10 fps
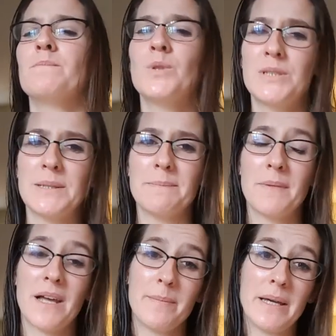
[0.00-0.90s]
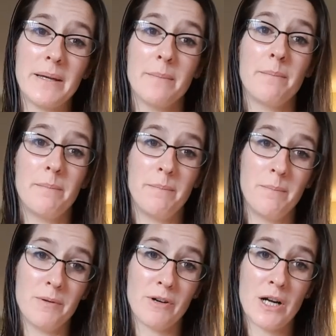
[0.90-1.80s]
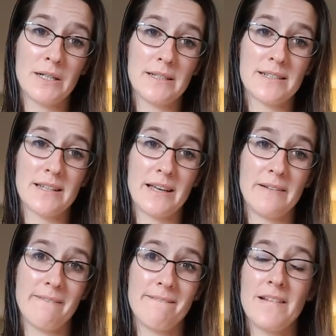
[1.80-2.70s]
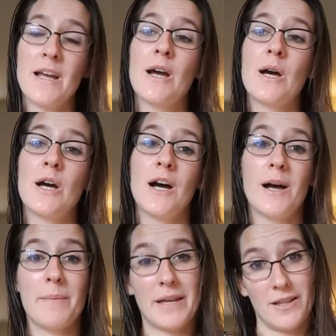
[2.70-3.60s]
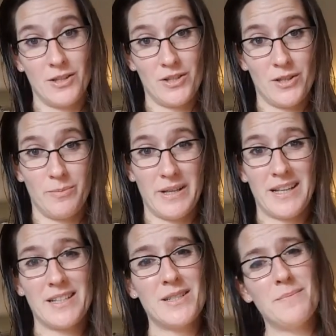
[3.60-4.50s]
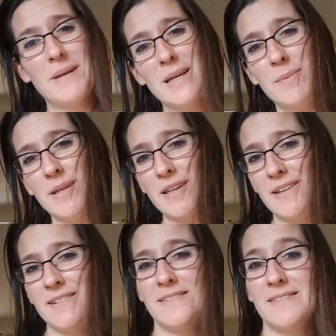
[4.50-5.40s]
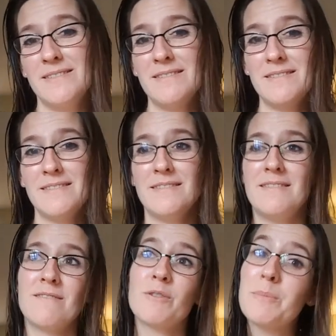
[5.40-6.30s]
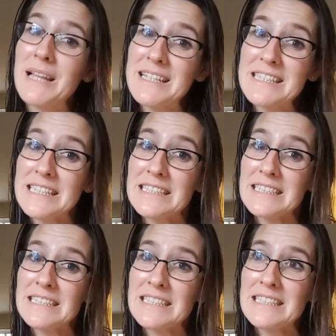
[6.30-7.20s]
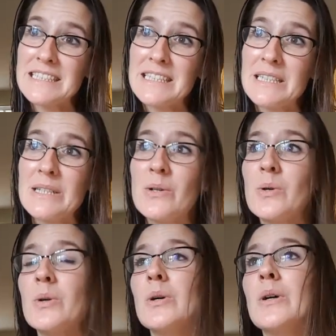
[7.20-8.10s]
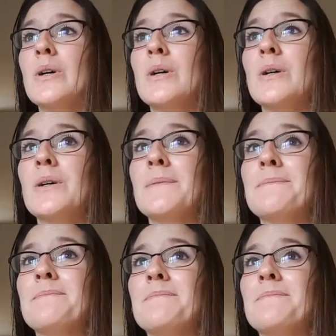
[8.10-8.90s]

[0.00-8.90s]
We'll see. I may. But regardless of that, I'm making this other blanket to maybe replace it, or,